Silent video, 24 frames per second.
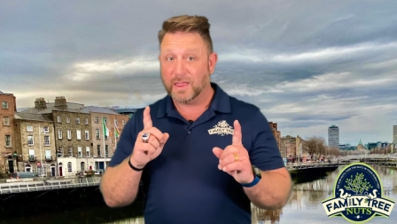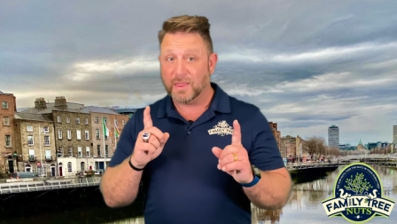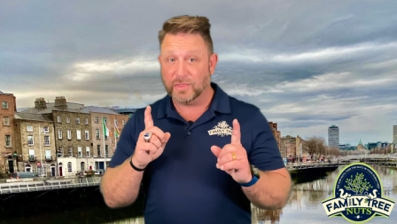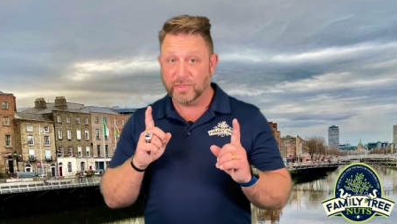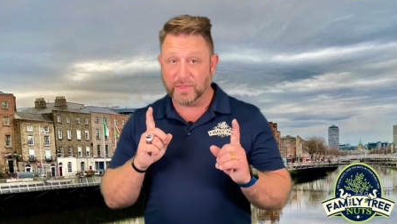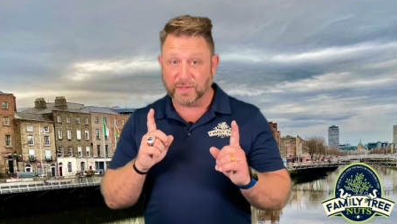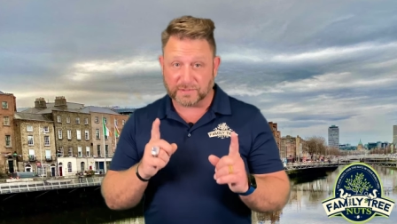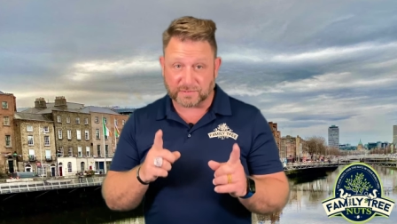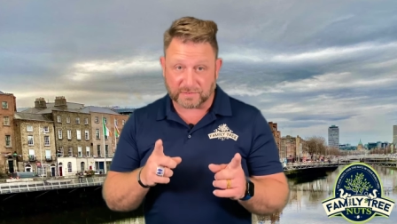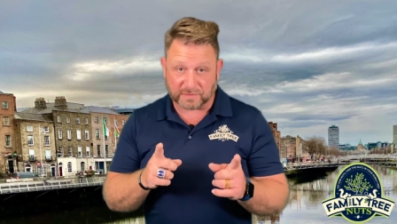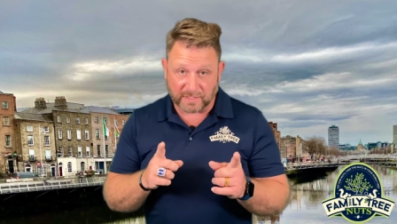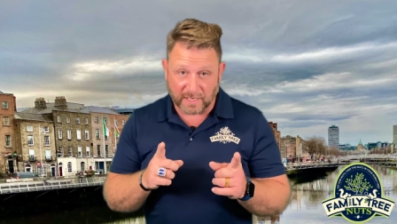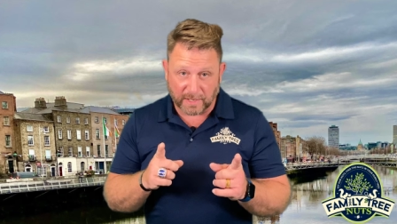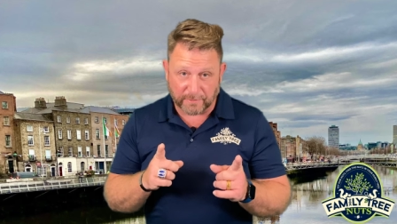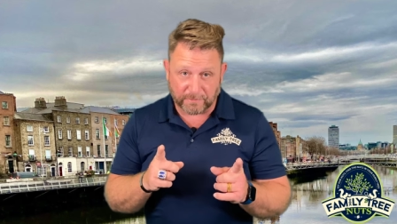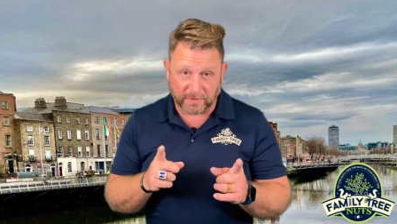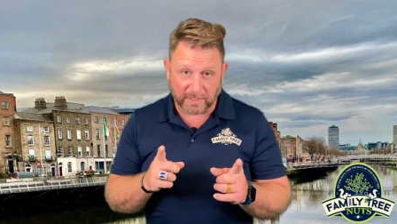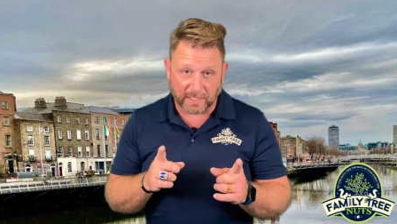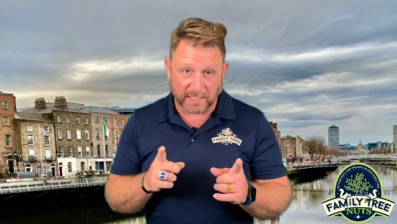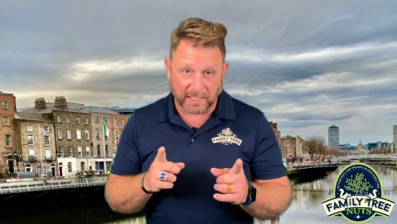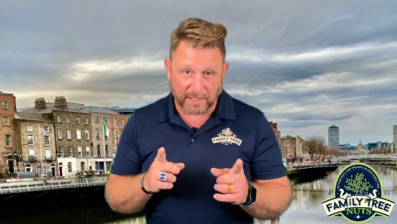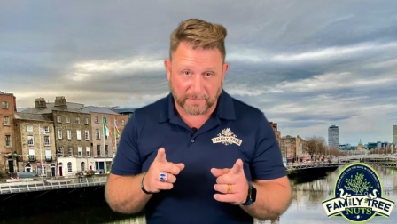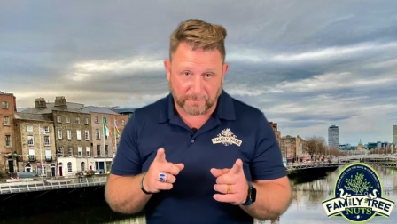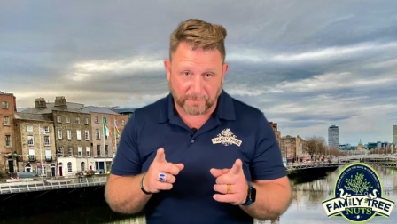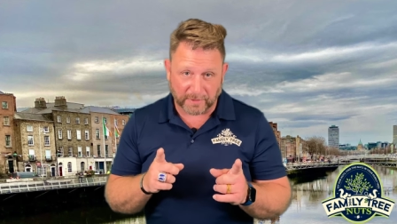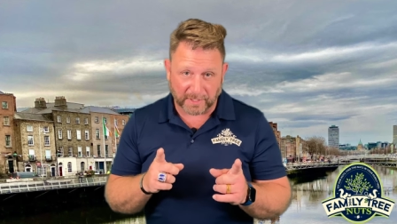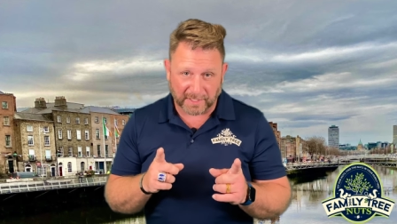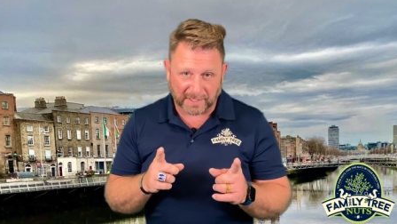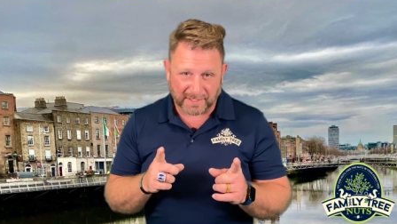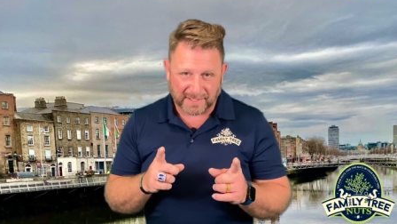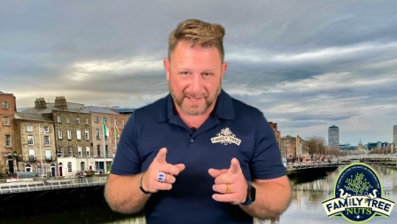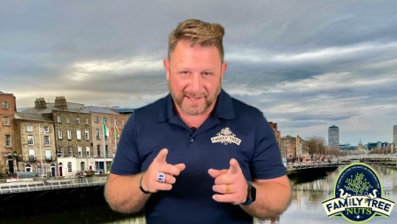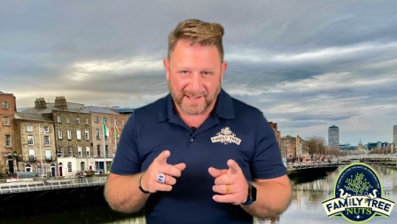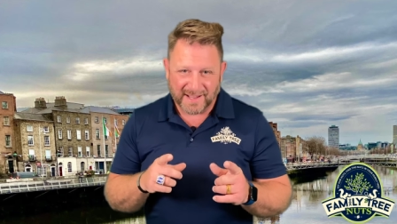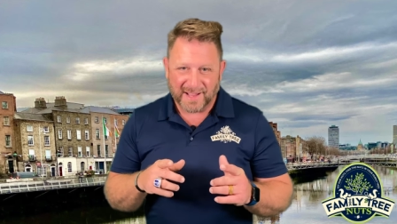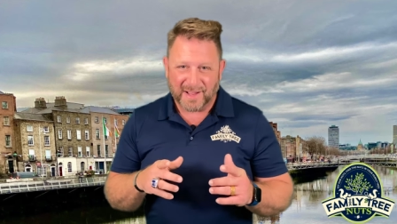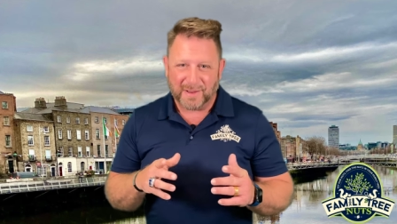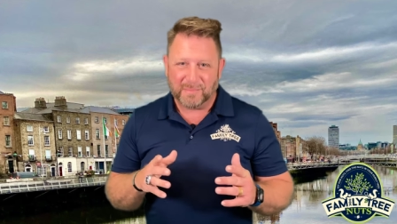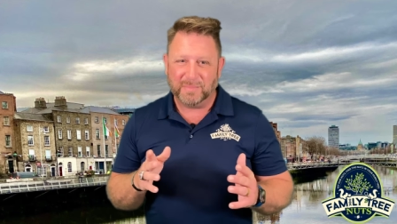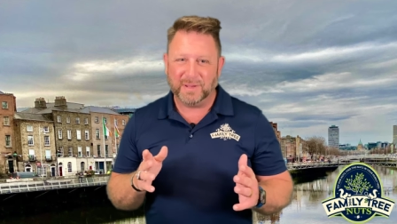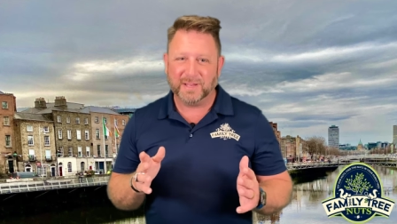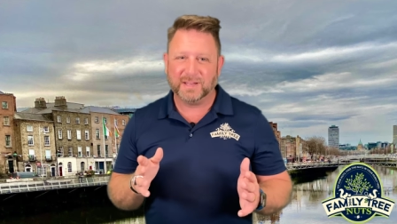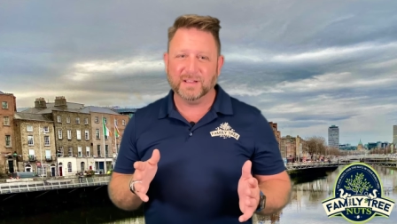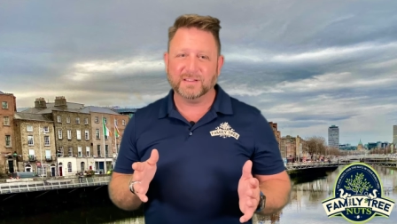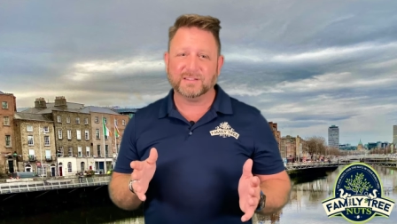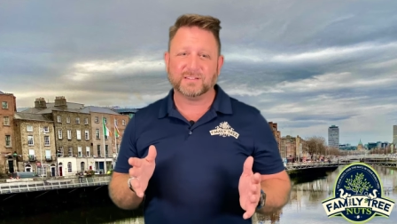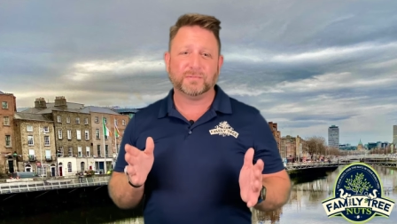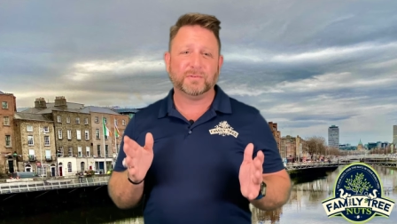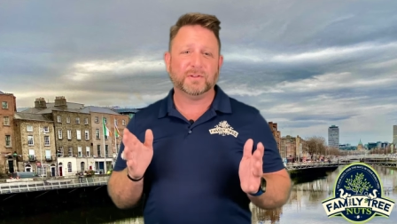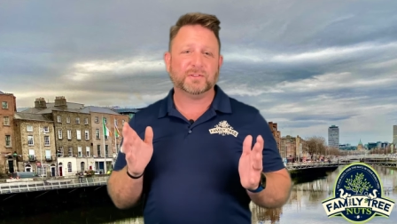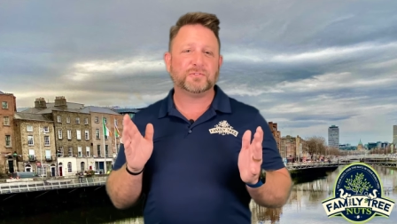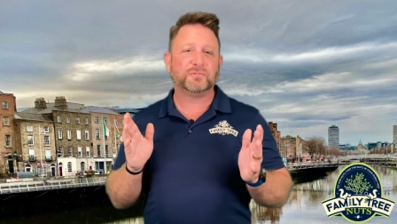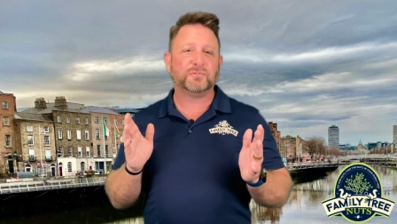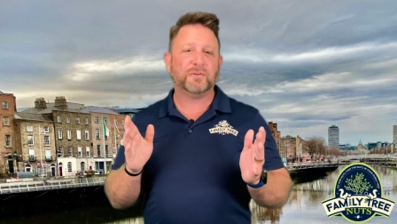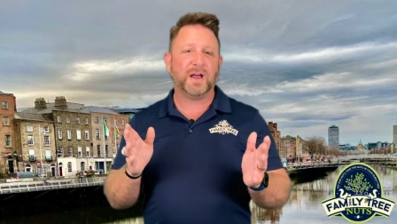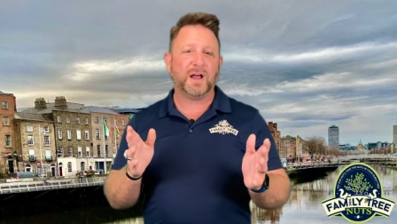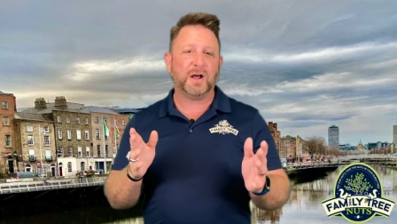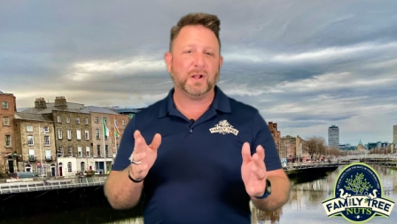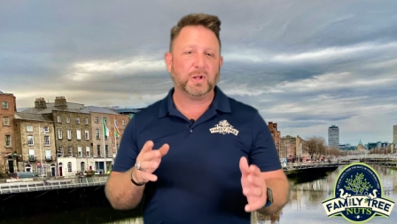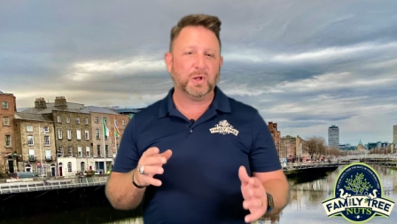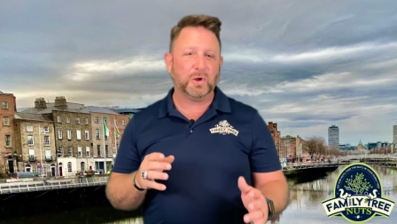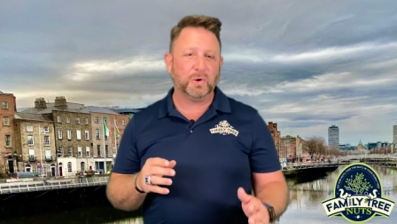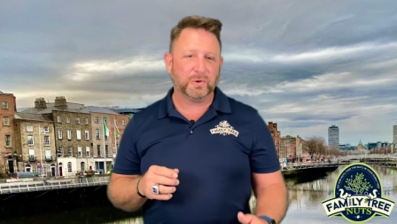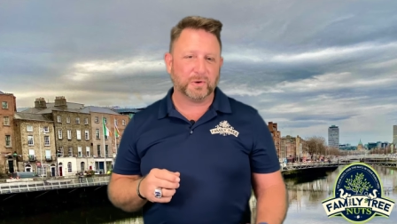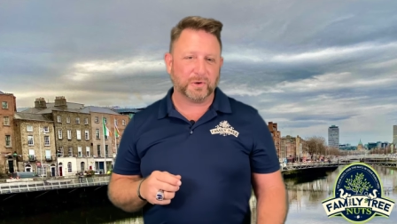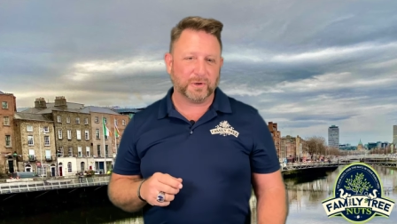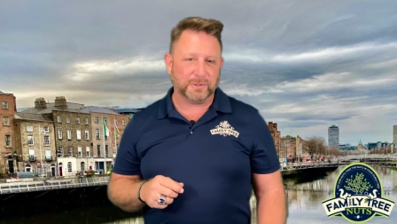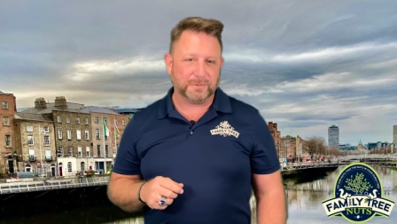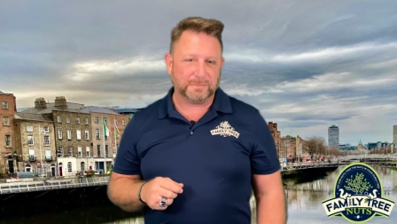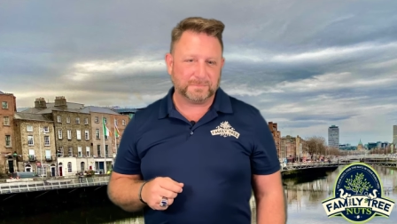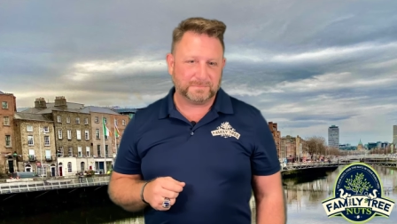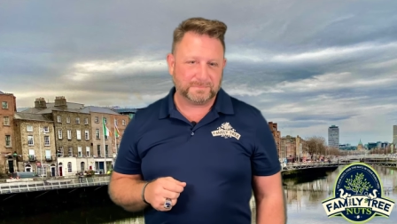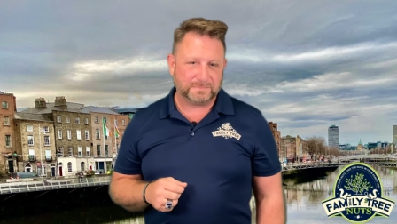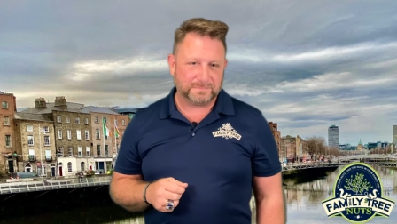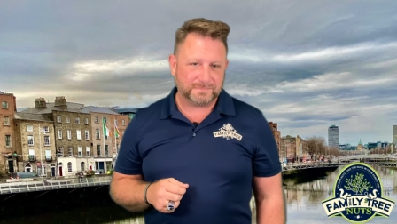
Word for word: the Sniffy Liffey because of its foul odor.